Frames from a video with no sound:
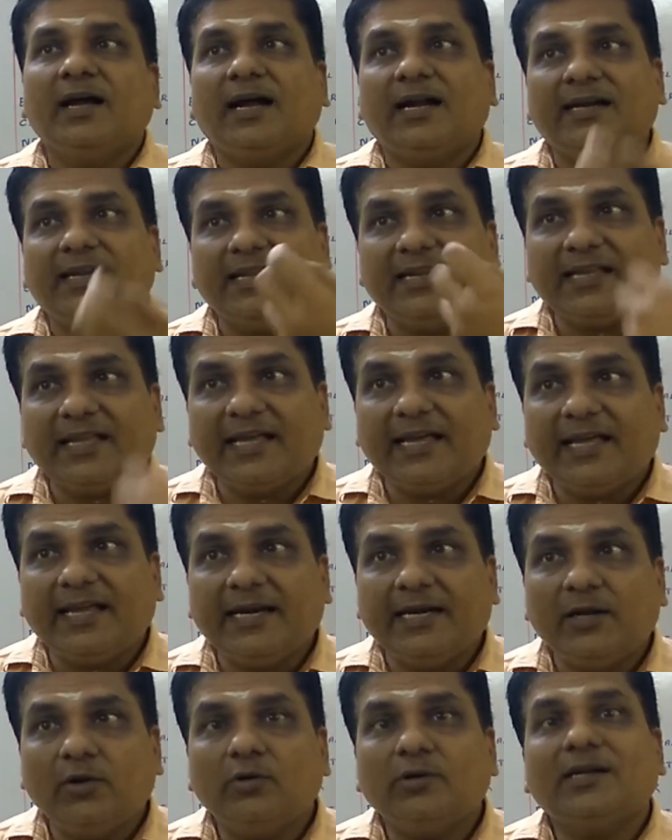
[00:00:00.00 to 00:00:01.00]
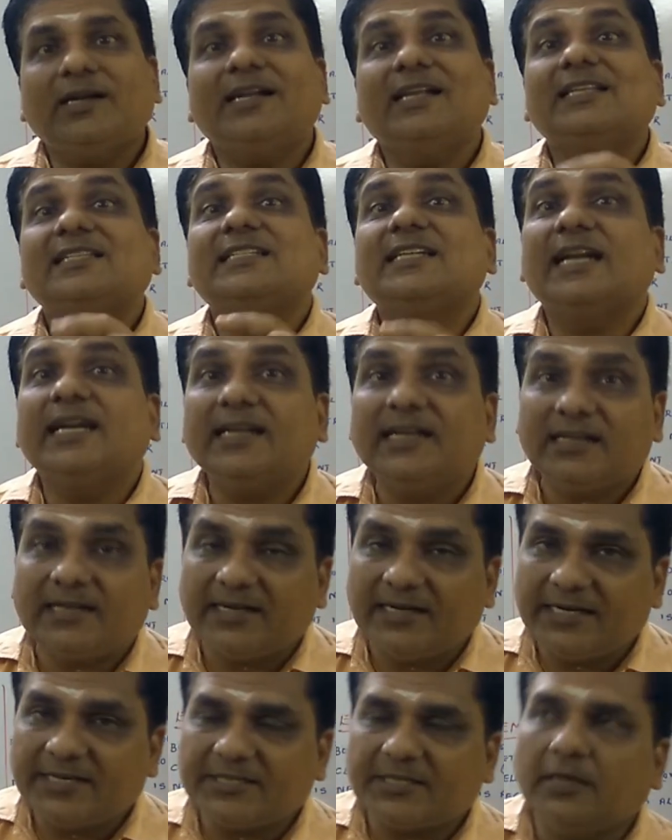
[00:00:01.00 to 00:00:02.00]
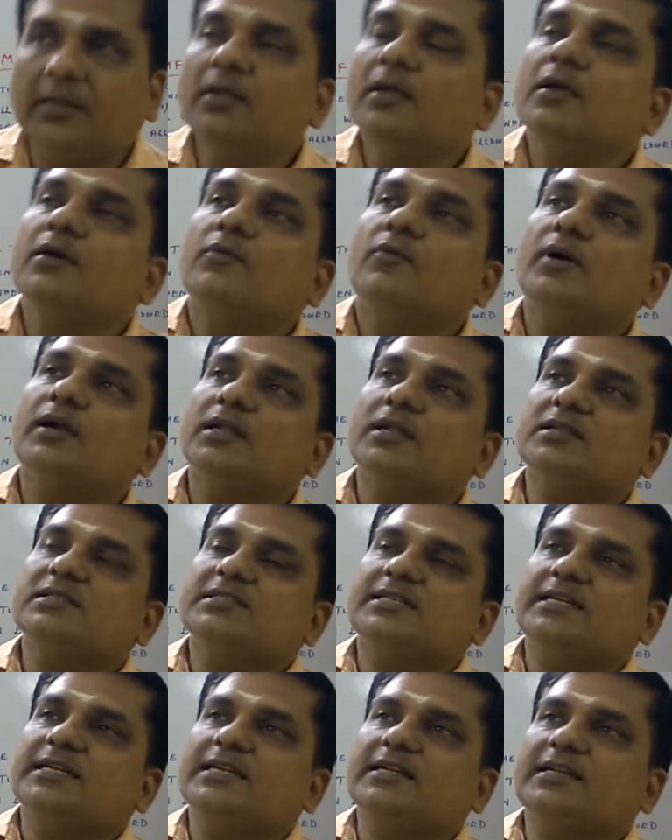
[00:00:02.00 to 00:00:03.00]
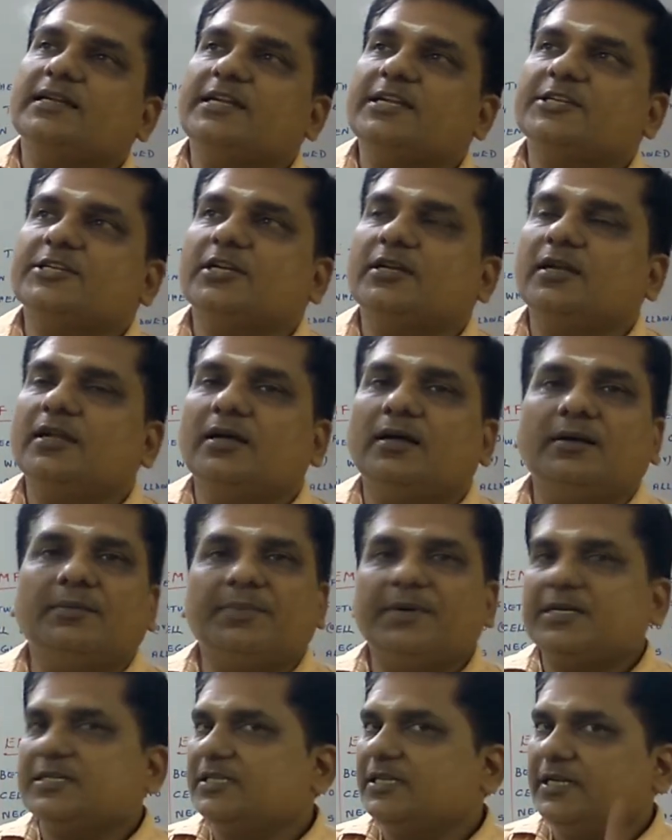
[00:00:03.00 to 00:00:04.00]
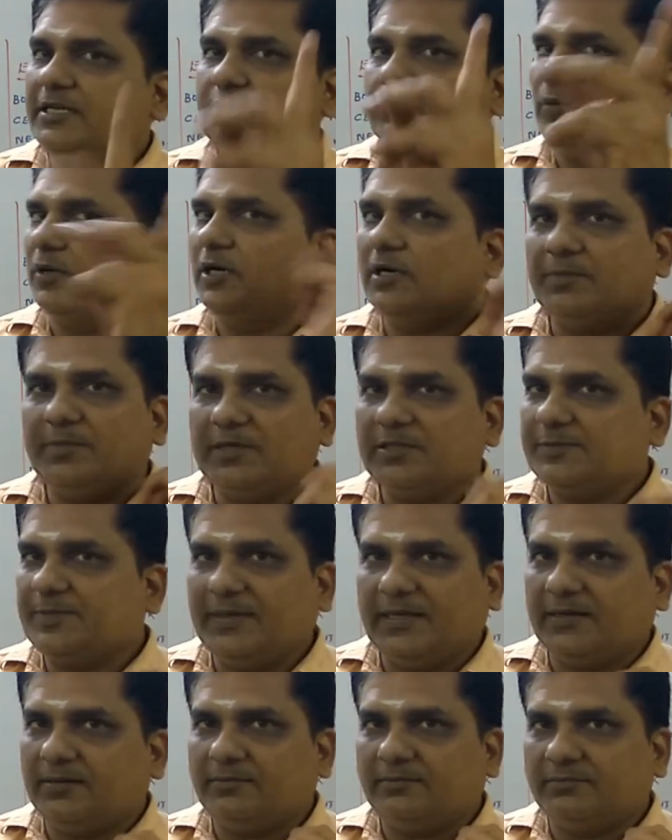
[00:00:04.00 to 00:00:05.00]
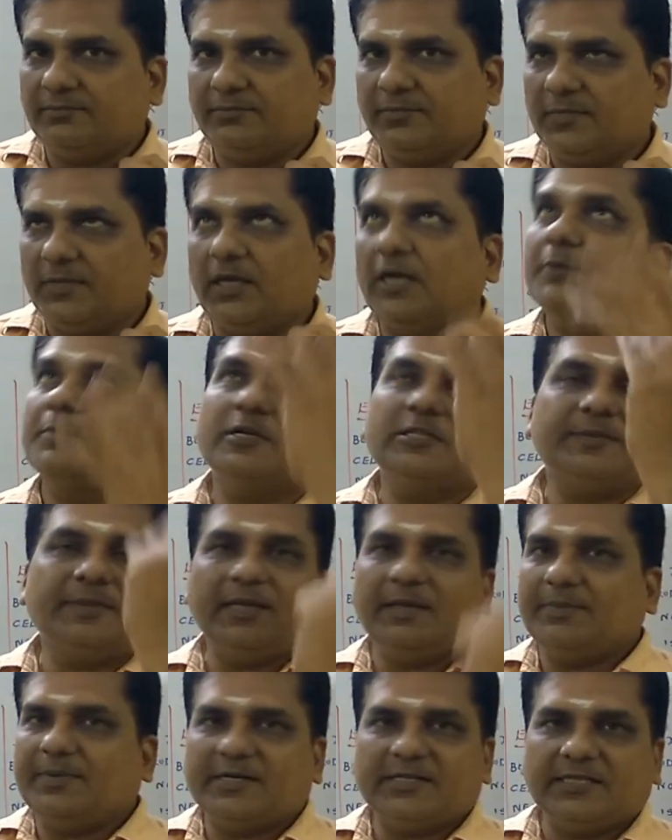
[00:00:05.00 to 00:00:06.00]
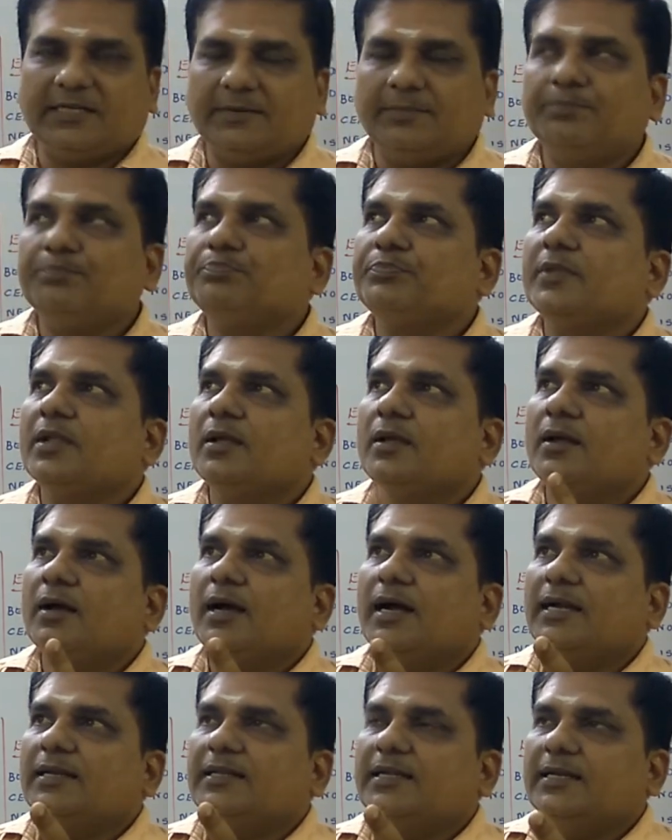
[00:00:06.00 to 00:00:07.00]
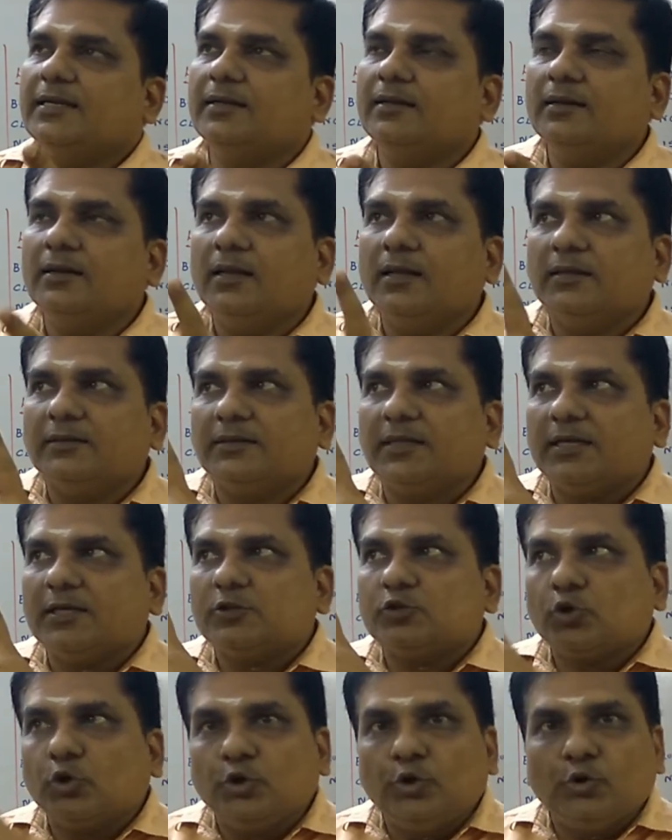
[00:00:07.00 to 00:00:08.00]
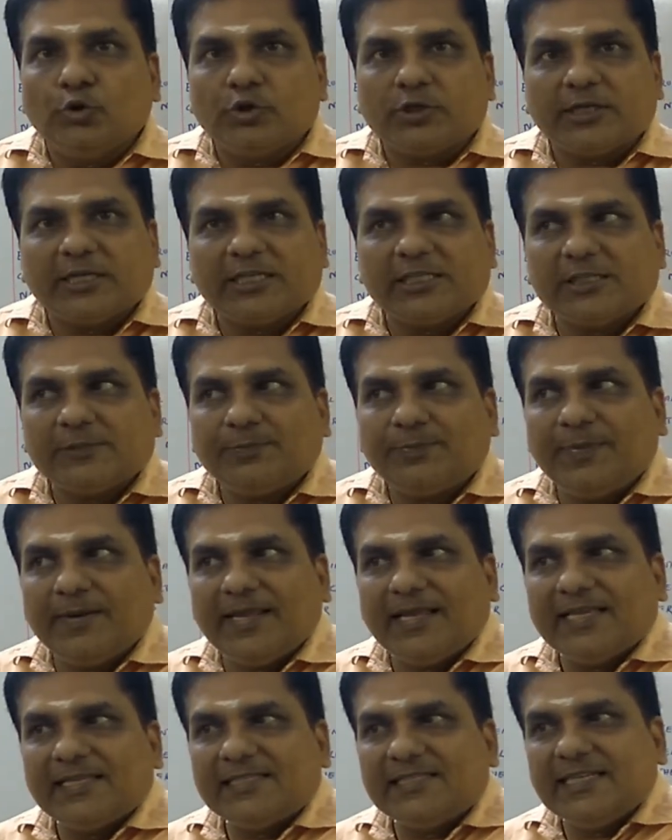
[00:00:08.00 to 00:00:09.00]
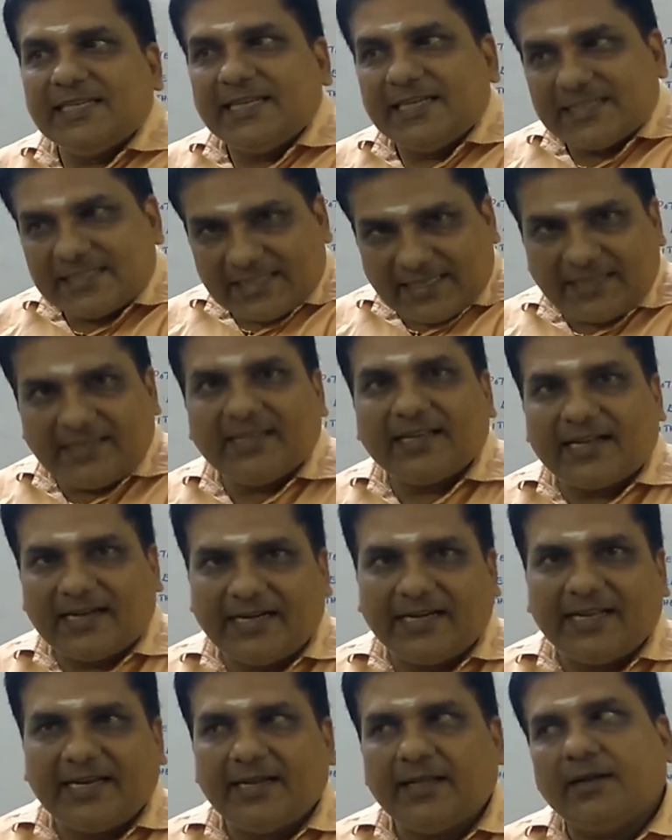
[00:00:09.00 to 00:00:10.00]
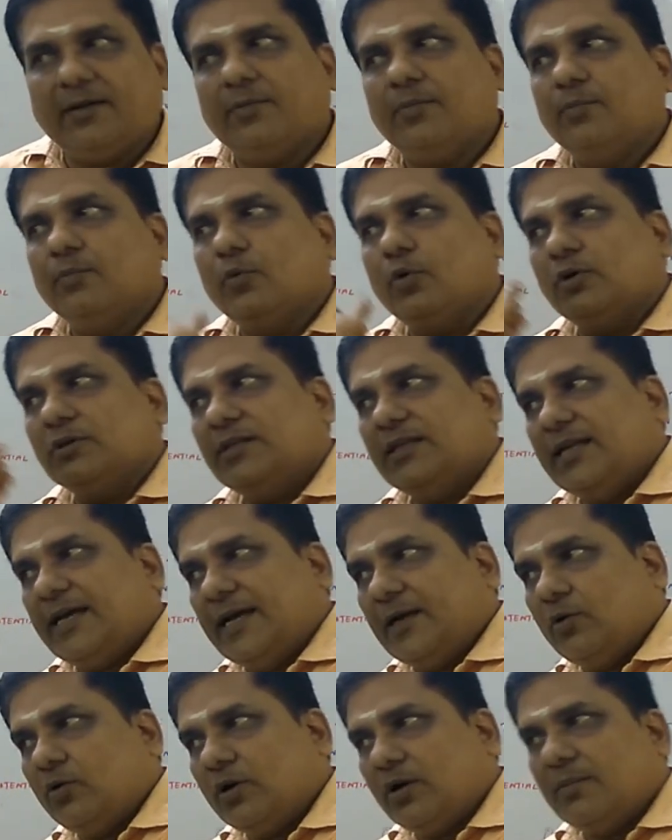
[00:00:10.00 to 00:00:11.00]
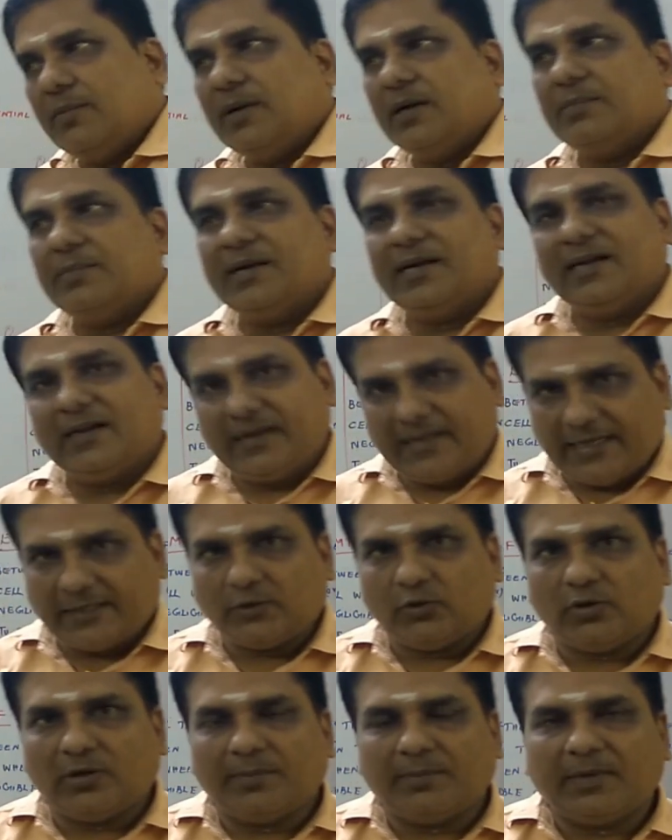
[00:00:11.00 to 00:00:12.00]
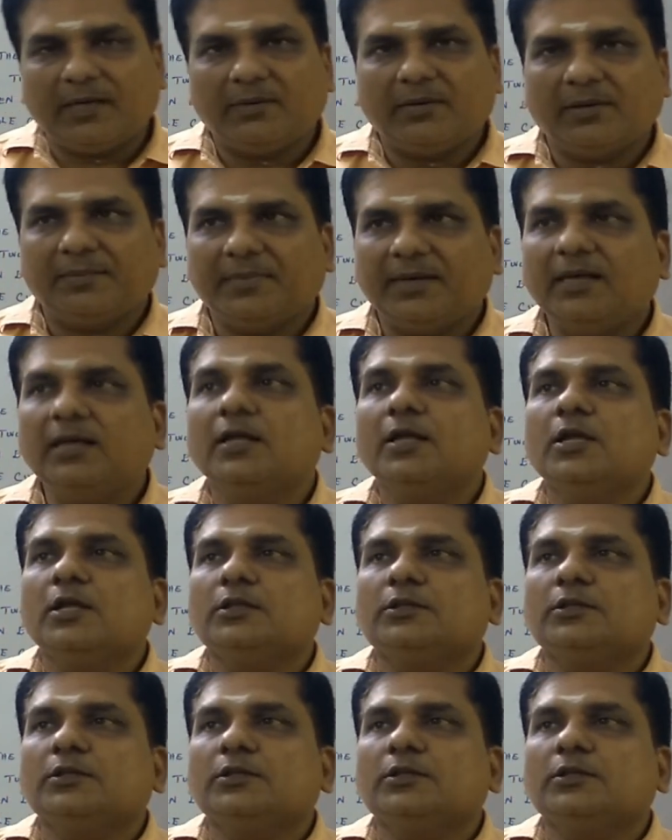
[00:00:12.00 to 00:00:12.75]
and carried out under standard condition. What are standard condition? Pressure is 1 atmosphere, atmospheric pressure. And then the solutions placed inside the container, both in anode compartment and cathode compartment,